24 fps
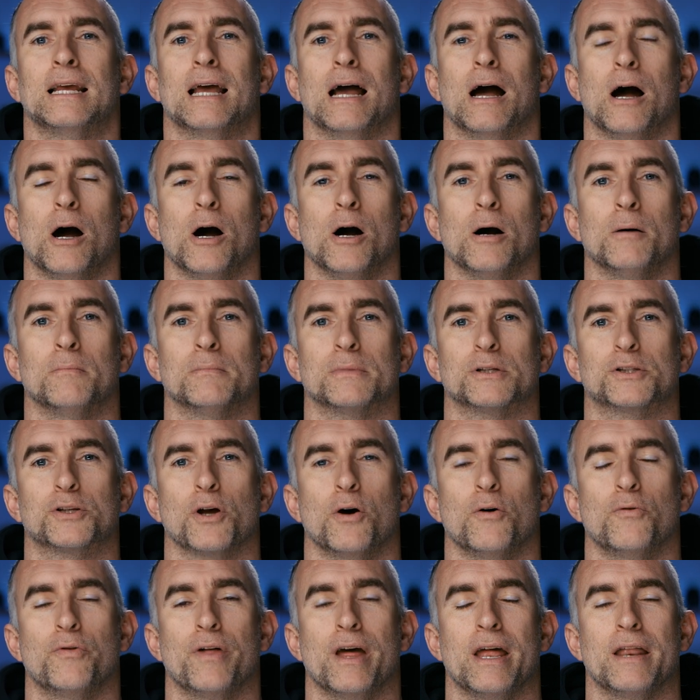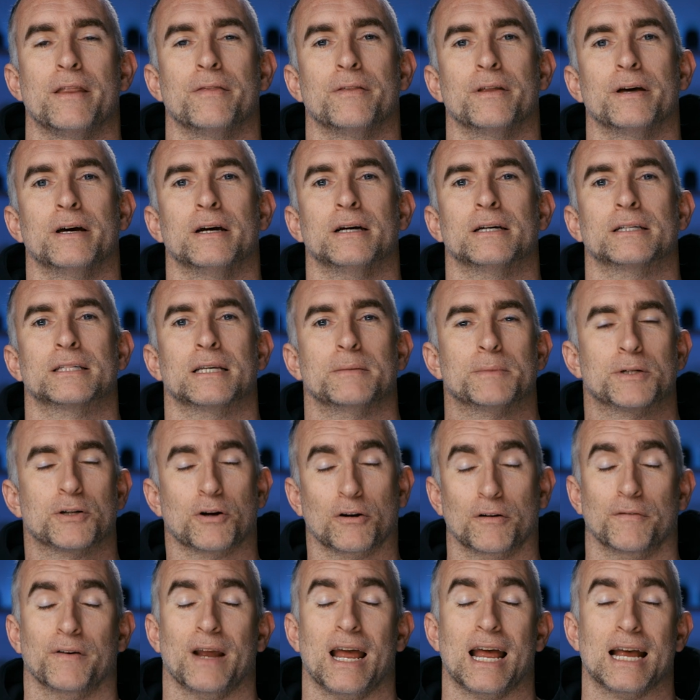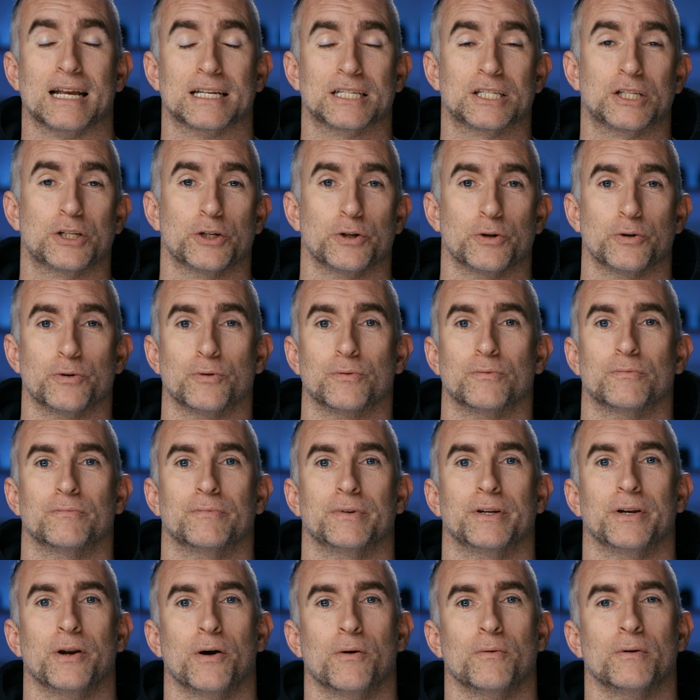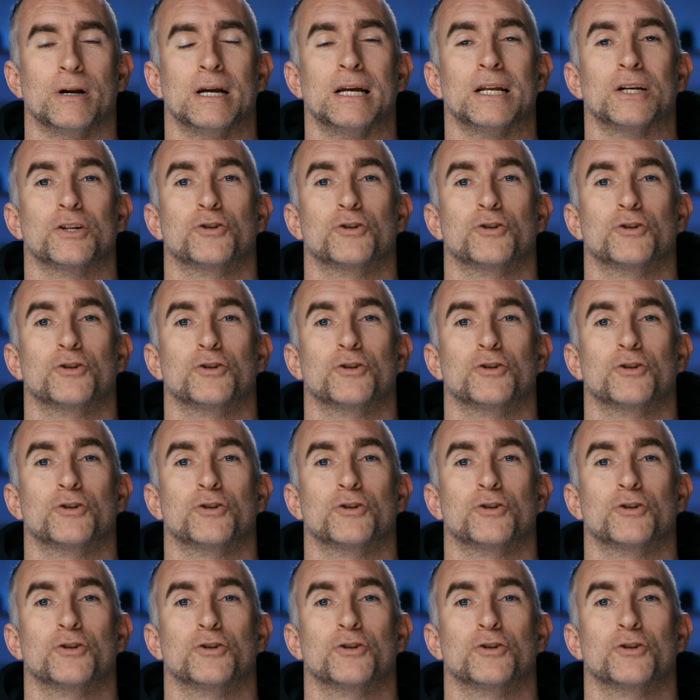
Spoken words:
So then the cinematographer has to, you know,